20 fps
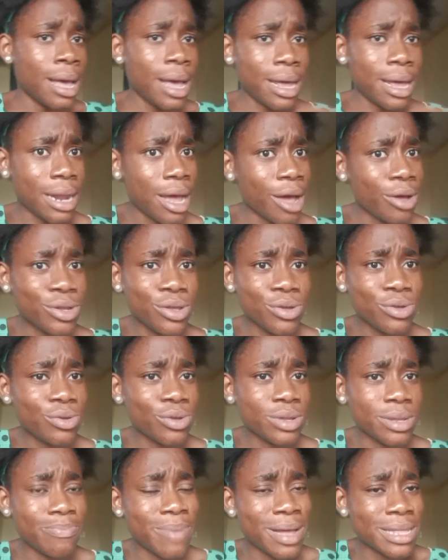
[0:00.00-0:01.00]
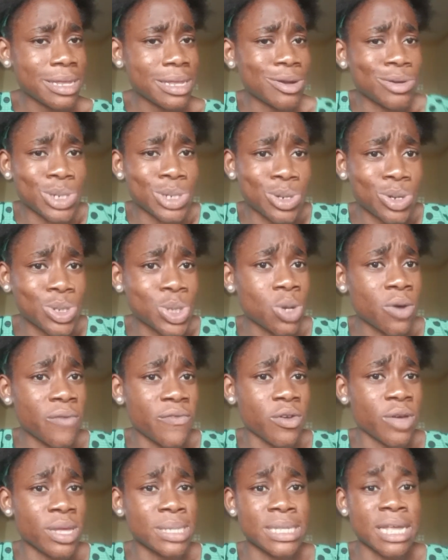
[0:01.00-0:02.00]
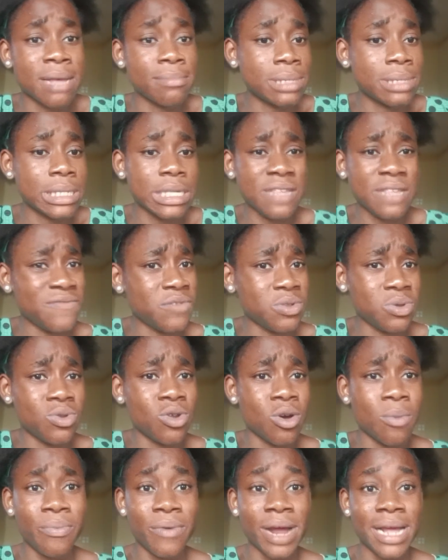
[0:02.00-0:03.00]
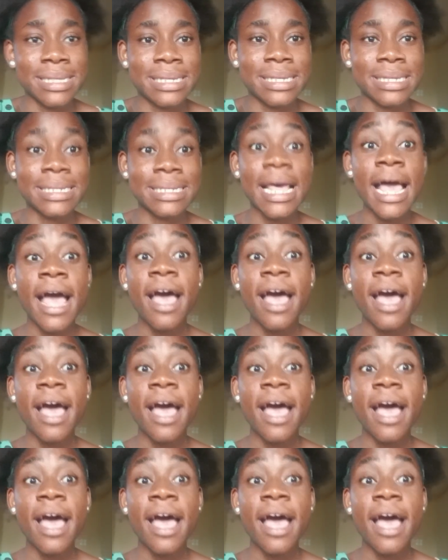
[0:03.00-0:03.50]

And how do you know the pattern and structure of your exams if you do not practice?